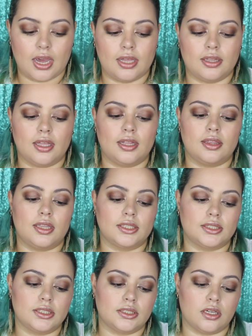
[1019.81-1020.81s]
And then
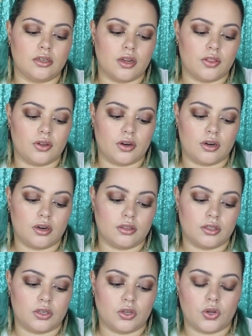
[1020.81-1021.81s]
this is another
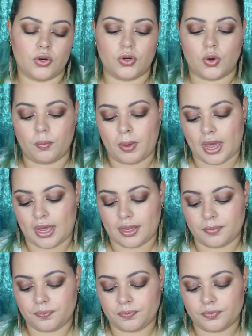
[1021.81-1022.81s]
little
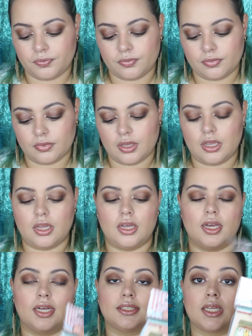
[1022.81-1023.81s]
notepad.
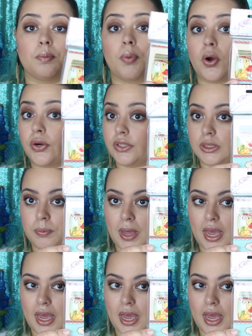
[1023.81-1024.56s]
It's a purse